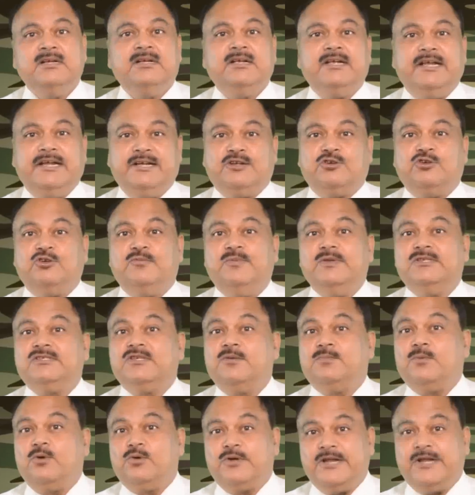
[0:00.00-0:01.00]
It could be
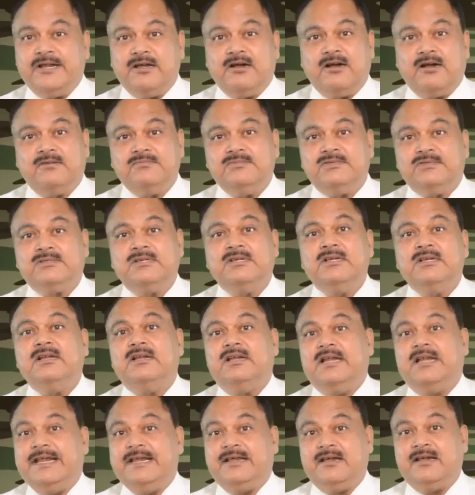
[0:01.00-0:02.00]
supporting arms
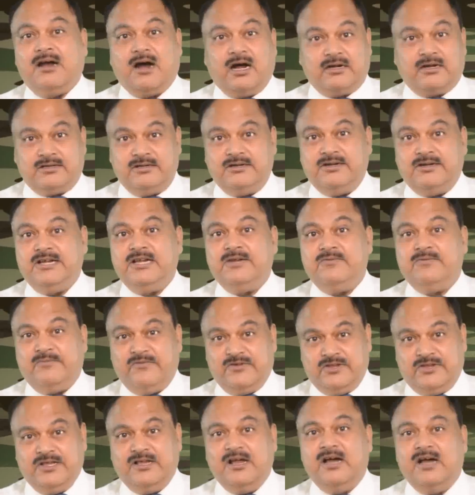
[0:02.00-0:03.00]
like artillery
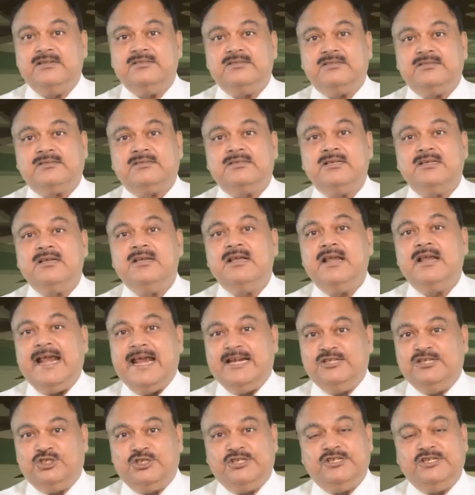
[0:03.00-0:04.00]
with guns,
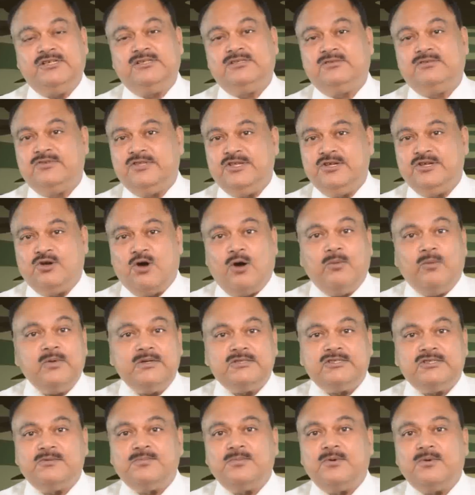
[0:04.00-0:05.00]
engineers with the
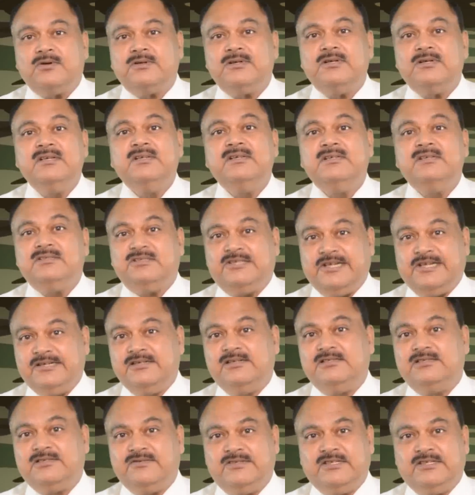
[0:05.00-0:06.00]
combat support,
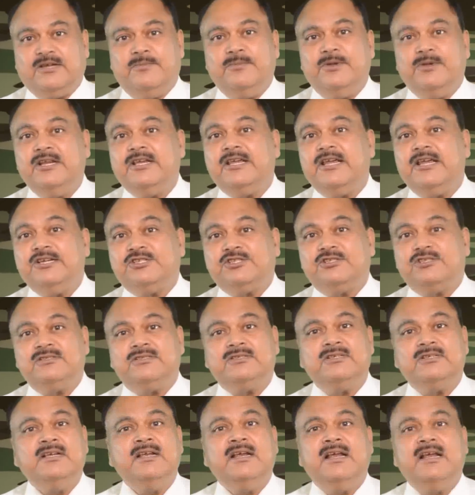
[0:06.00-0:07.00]
signals with communications,
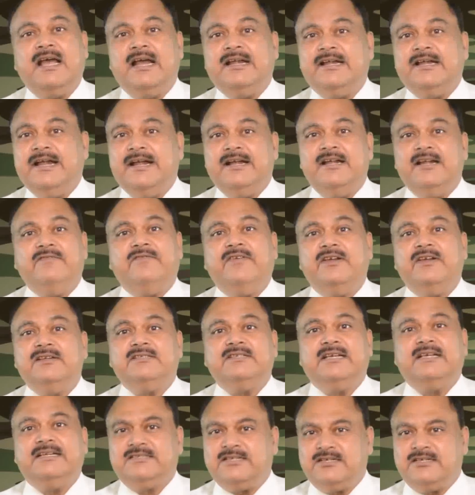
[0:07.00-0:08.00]
and air defense,
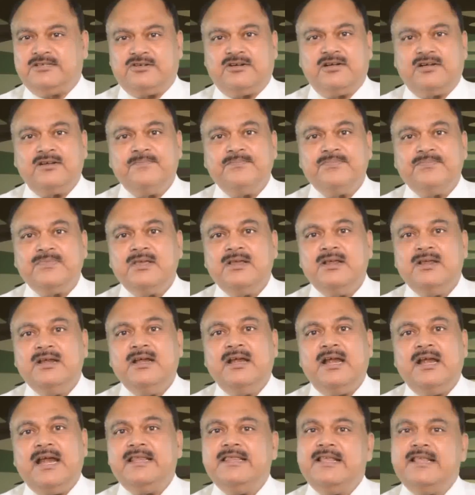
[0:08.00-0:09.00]
etc.
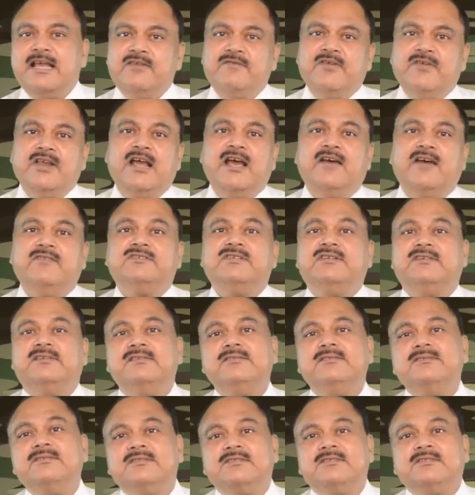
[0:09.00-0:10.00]
And then we have
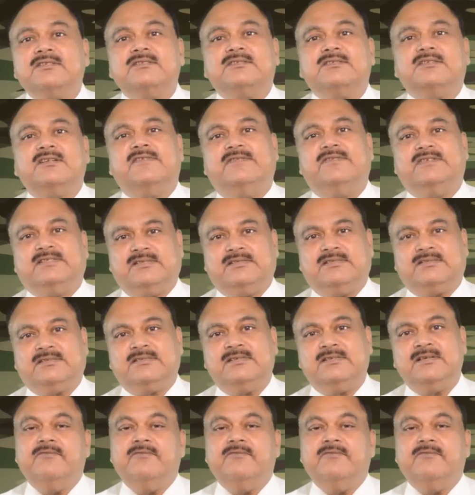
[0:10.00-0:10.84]
certain services.